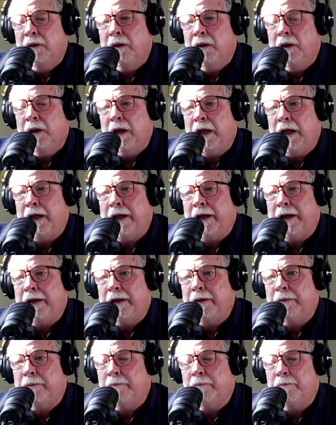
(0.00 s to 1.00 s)

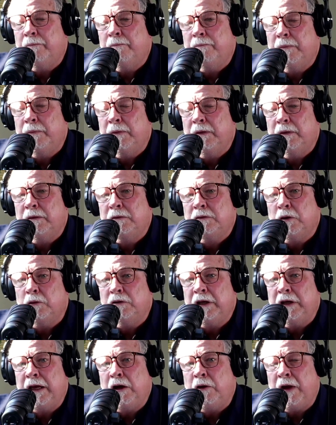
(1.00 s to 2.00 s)
So
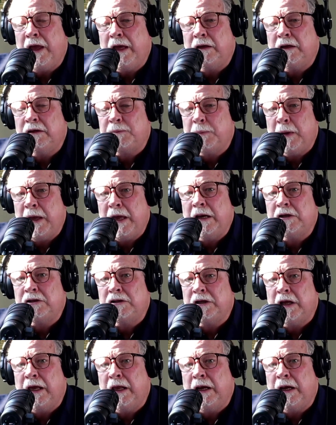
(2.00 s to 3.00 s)
Diego had
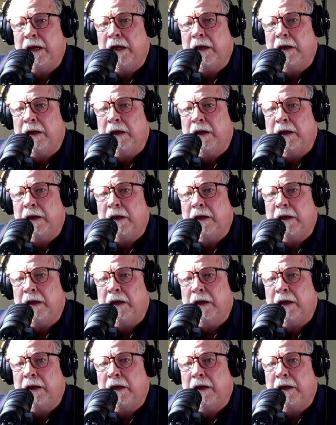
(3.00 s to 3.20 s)
Spanish and